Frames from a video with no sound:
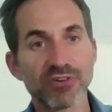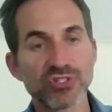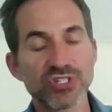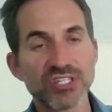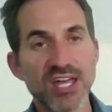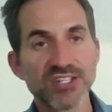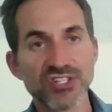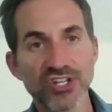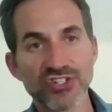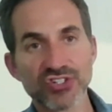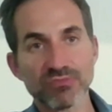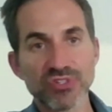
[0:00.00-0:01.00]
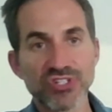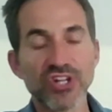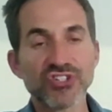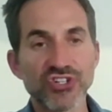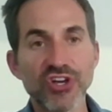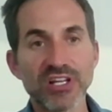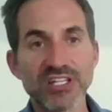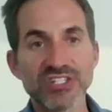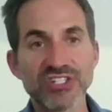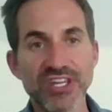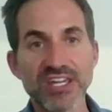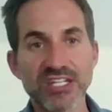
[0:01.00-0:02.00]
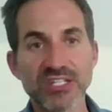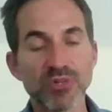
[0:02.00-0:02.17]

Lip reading: Because it's at such an early stage.